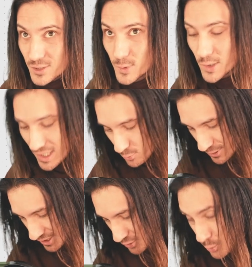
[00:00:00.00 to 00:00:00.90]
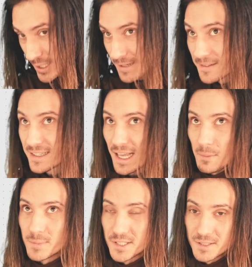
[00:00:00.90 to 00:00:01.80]
We really wanted to have
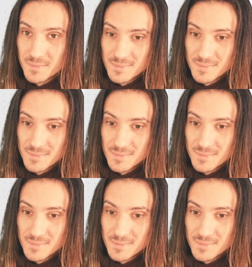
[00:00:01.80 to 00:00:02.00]
tapes